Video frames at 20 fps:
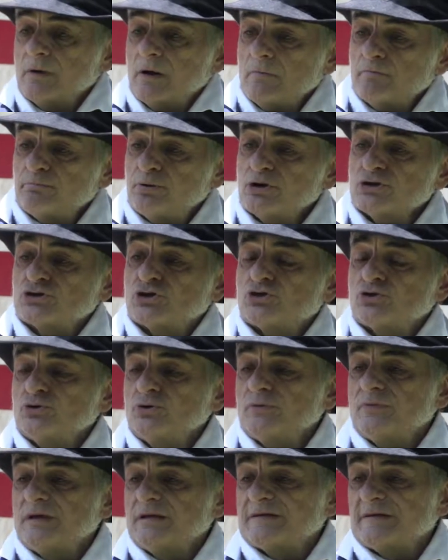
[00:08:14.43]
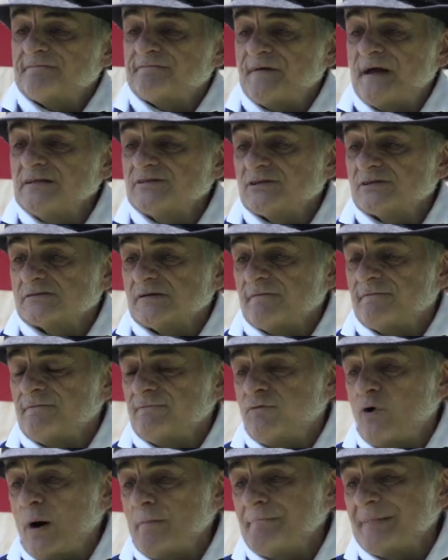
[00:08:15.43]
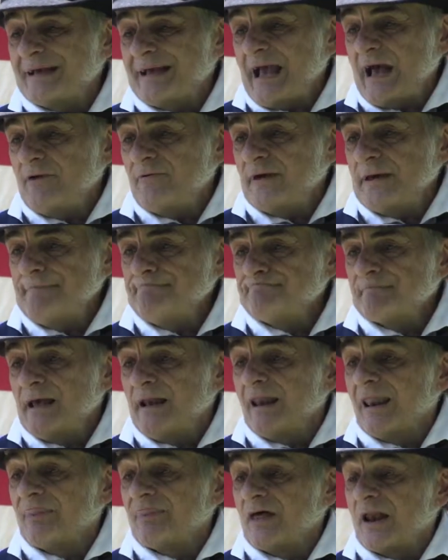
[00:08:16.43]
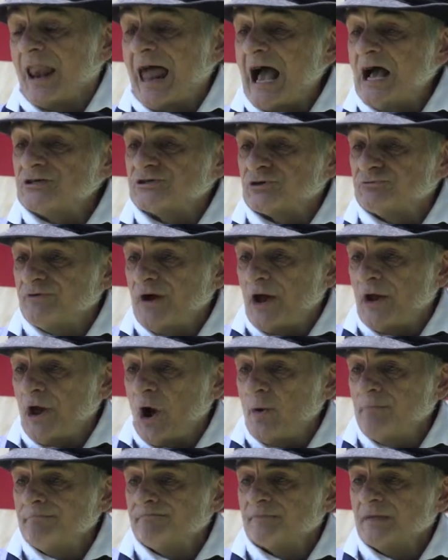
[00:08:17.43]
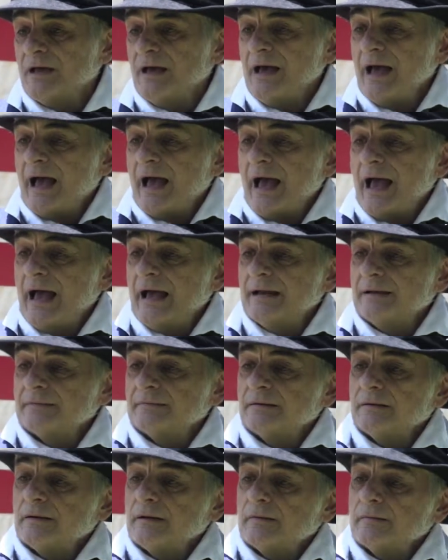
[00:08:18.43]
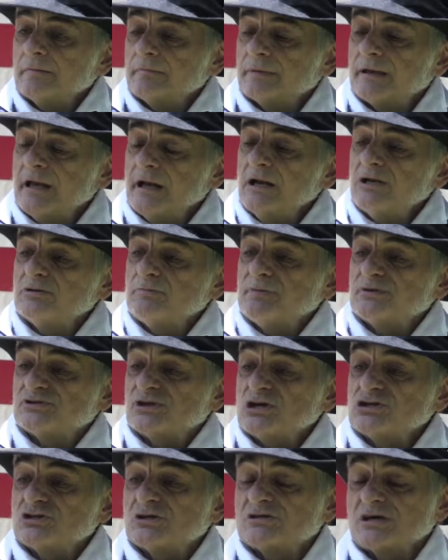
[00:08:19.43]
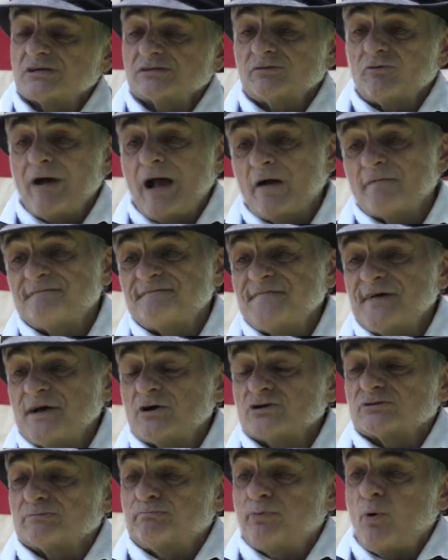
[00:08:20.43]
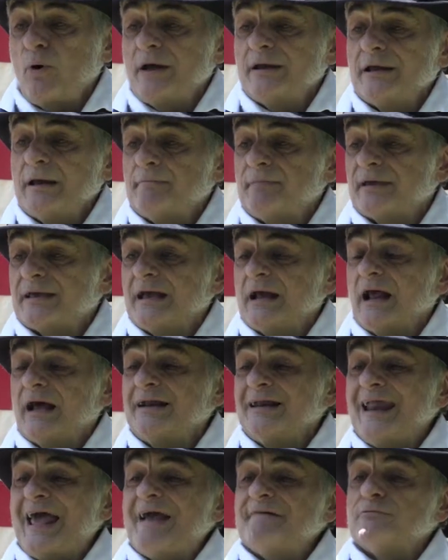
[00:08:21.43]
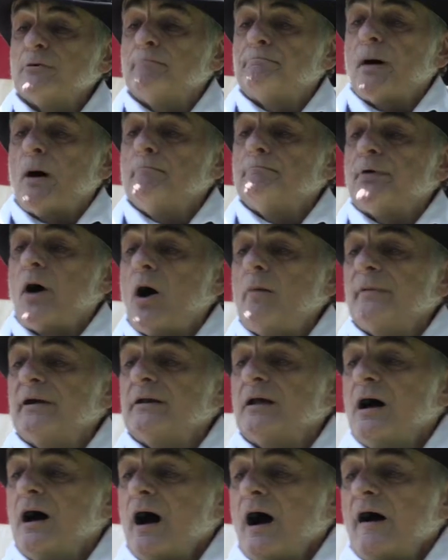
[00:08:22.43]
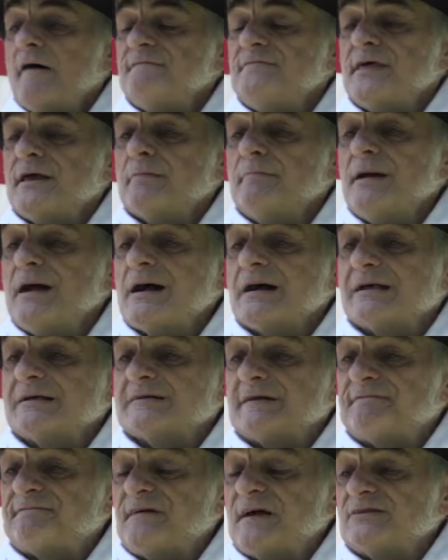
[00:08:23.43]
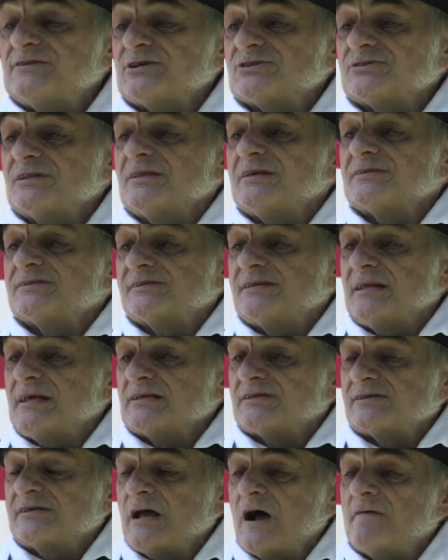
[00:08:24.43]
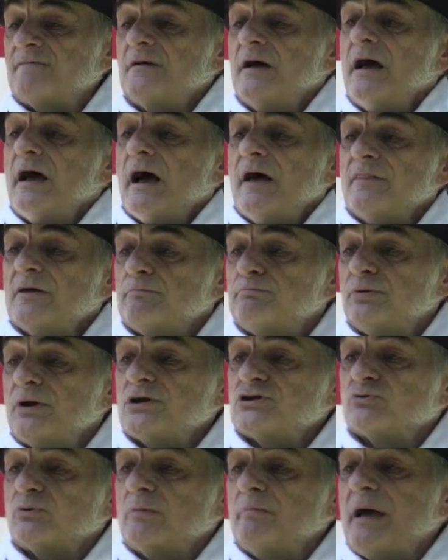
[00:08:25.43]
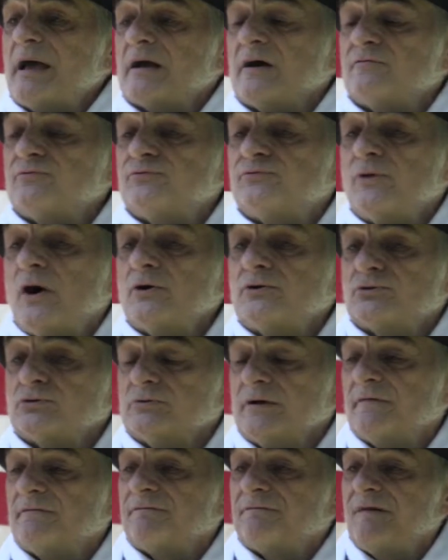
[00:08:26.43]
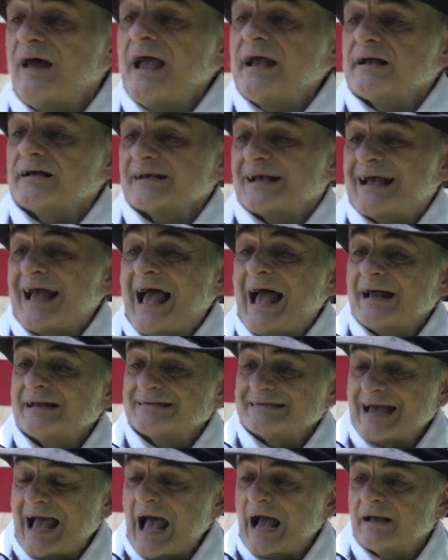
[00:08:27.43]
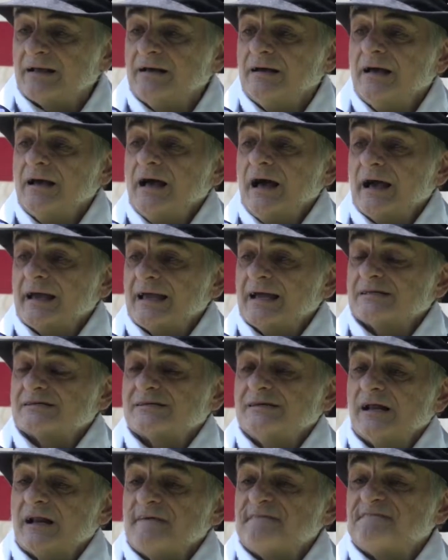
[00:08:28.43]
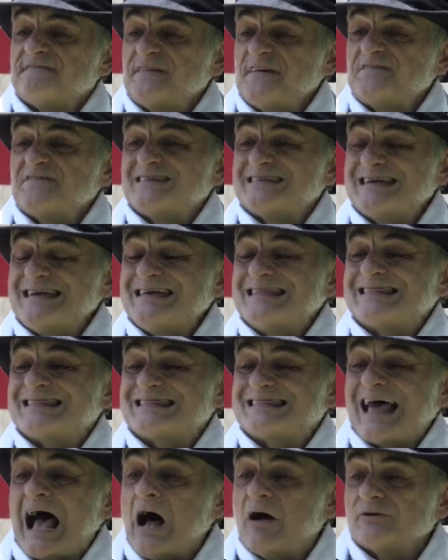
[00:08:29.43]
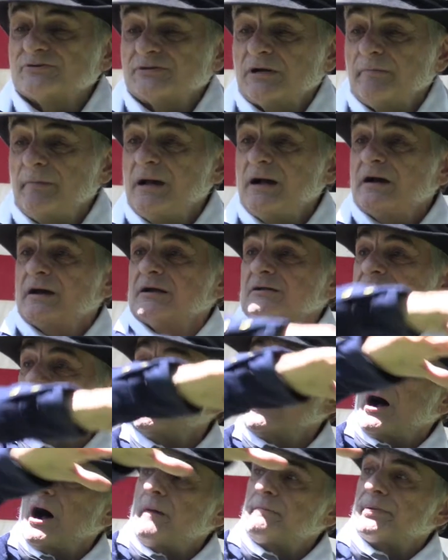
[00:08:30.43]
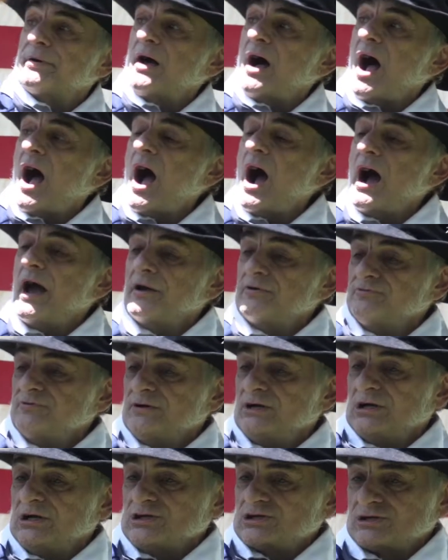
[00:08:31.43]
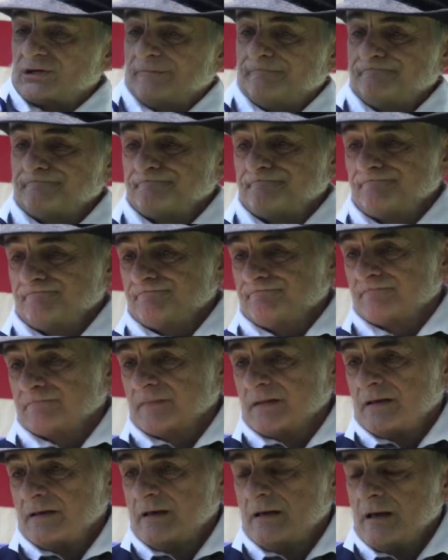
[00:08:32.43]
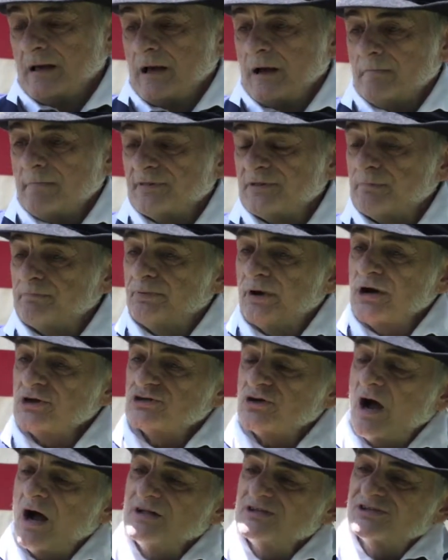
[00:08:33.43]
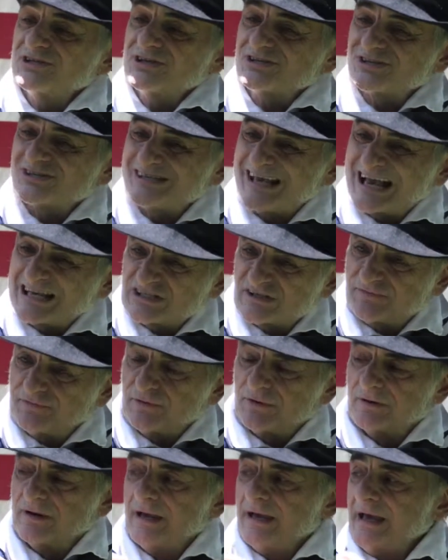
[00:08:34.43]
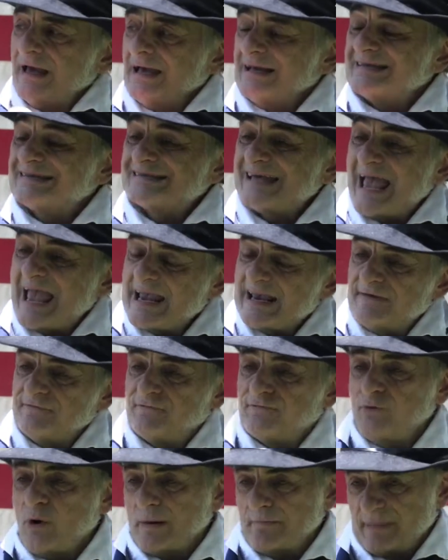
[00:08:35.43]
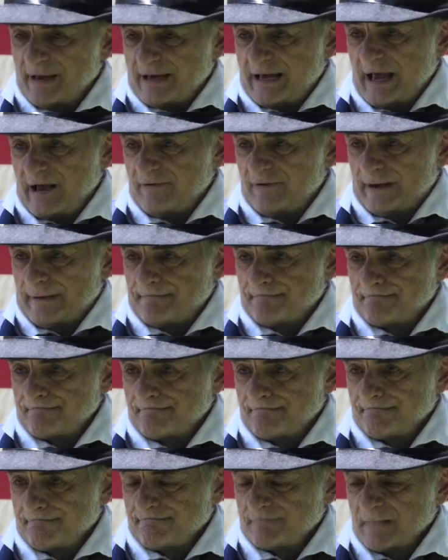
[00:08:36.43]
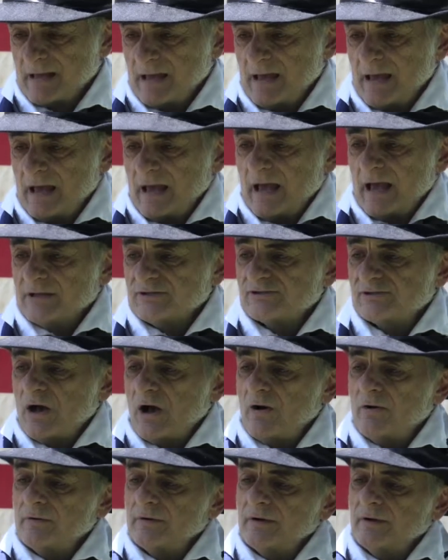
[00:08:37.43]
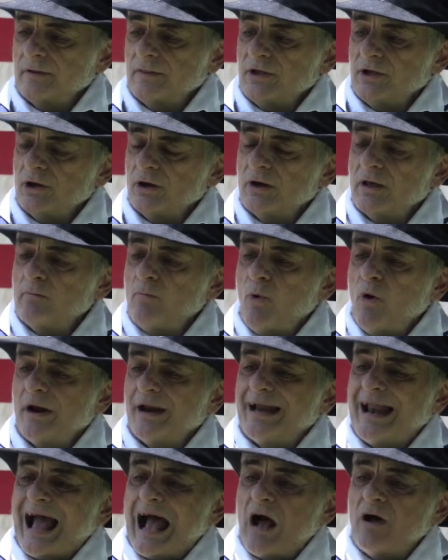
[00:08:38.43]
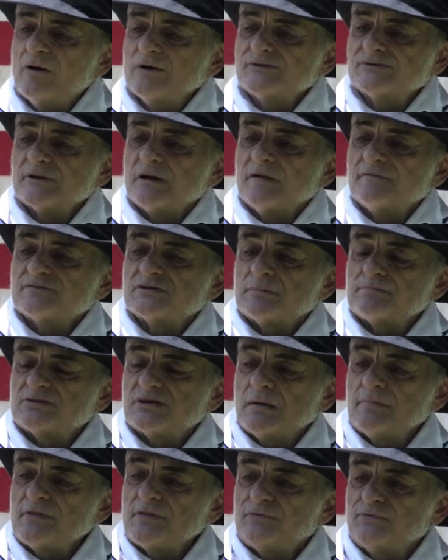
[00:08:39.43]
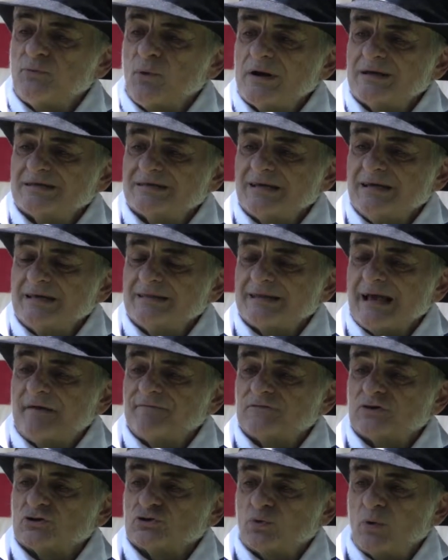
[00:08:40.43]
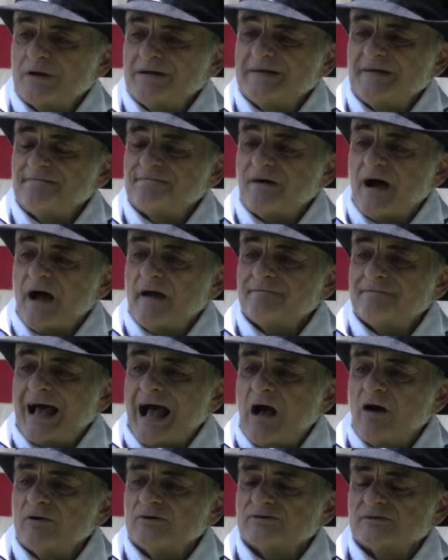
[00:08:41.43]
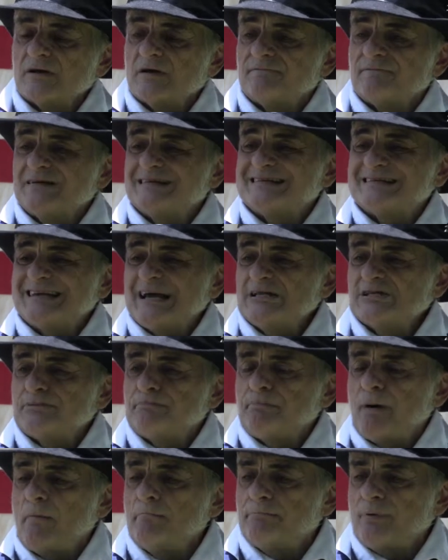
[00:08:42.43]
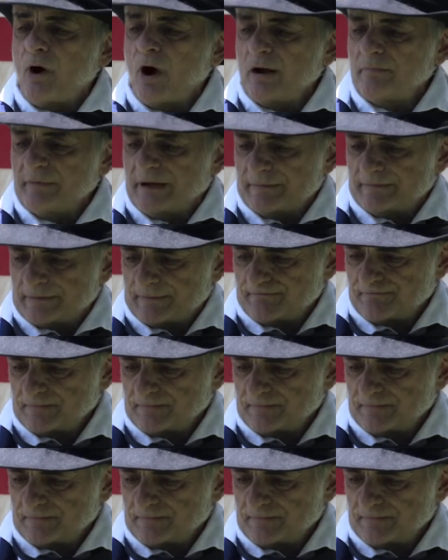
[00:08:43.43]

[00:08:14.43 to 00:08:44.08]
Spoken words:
push through the defenses of Fort McHenry and the Lazaretto, and get into position just around Fells Point and begin a naval bombardment of the American defenses in the city itself, and the British would make a frontal and flank attack against nearly 15,000 Americans up on a high ridge. But the British are unsuccessful in taking Fort McHenry. And so in the early morning hours of September the 14th, after 25 hours of intense bombardment,